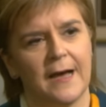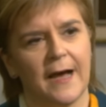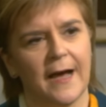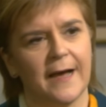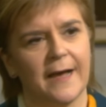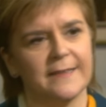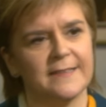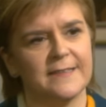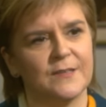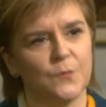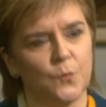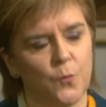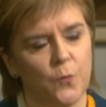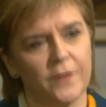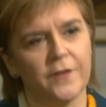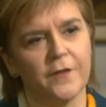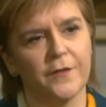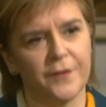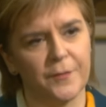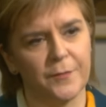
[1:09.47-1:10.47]
at
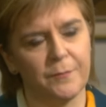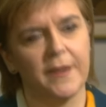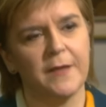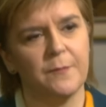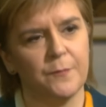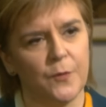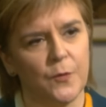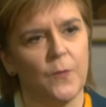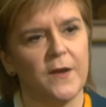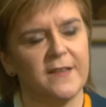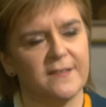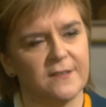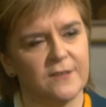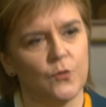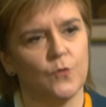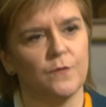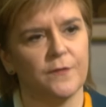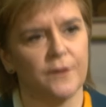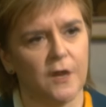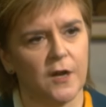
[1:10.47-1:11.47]
whether there might be ways
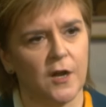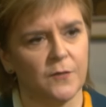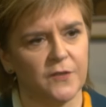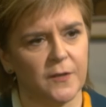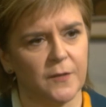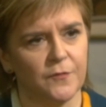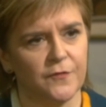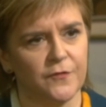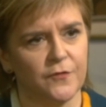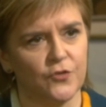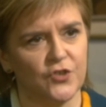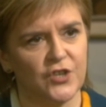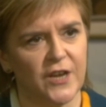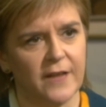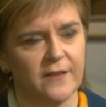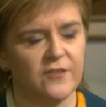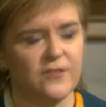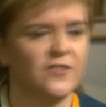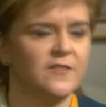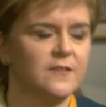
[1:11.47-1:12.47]
to overcome some of those
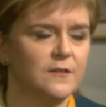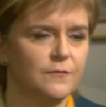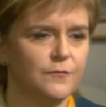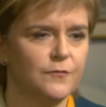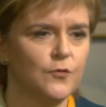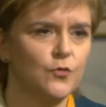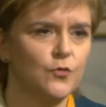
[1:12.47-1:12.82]
challenges. And of